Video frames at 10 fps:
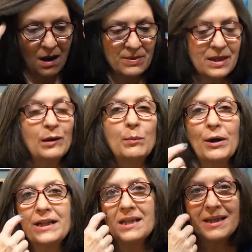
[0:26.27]

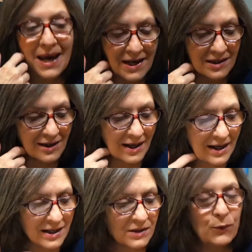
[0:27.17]
Celebrate States
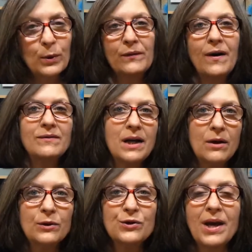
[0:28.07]
is
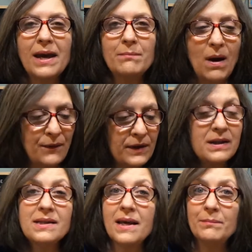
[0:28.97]
$45 a month. It
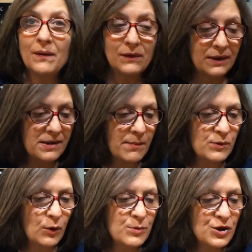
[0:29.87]
is a monthly
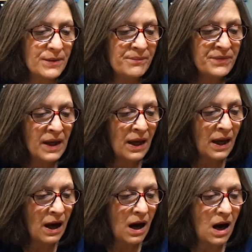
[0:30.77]
subscription.
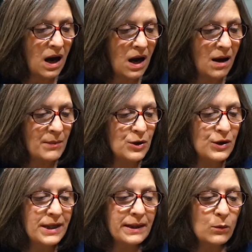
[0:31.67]
You
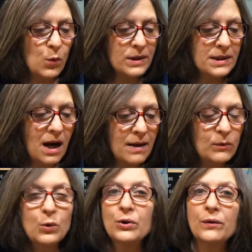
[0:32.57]
can get a one-time
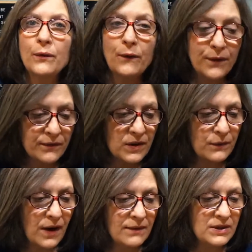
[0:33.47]
order for
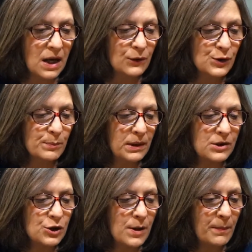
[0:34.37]
$55 plus
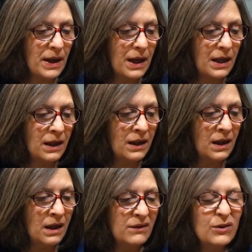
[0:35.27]
shipping. I
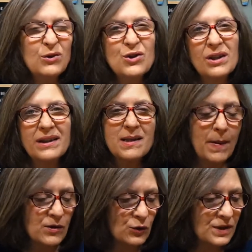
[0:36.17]
think you should like
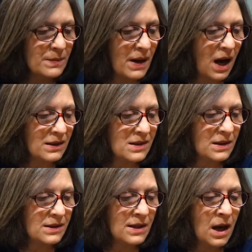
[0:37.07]
specialty
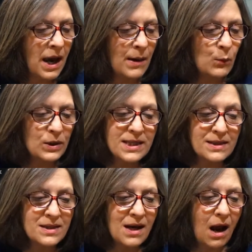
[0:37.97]
boxes and what's
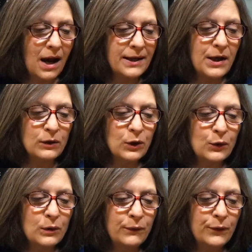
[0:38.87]
inside.
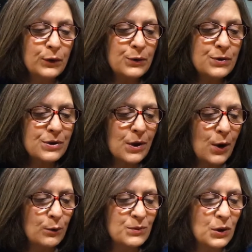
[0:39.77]
Local foods,
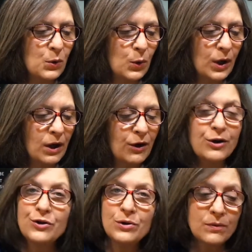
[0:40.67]
home decor,
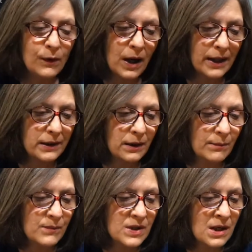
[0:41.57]
useful
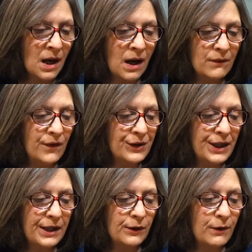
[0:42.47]
items, fun
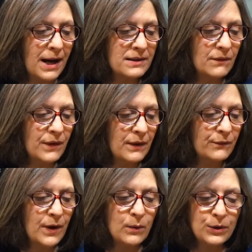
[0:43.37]
interactive
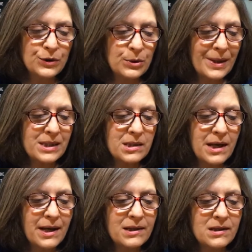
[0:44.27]
info on U.S.
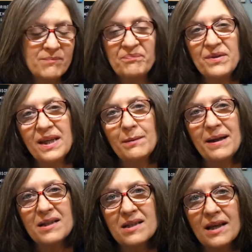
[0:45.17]
states. You get
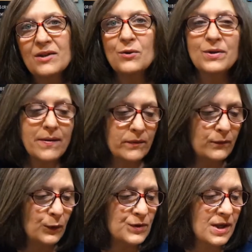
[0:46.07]
about 6 or 7
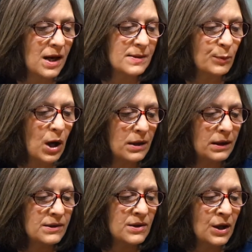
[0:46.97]
full-size
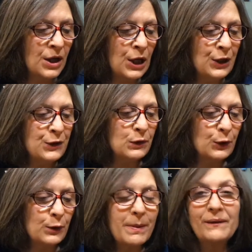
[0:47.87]
products. You
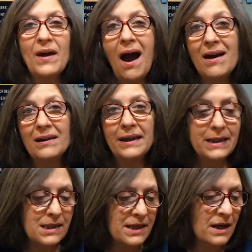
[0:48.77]
learn about the
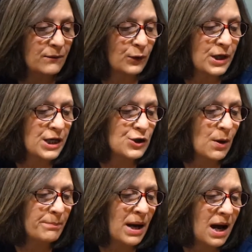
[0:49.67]
highlighted state for each
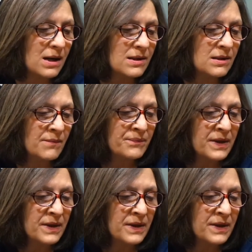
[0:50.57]
box.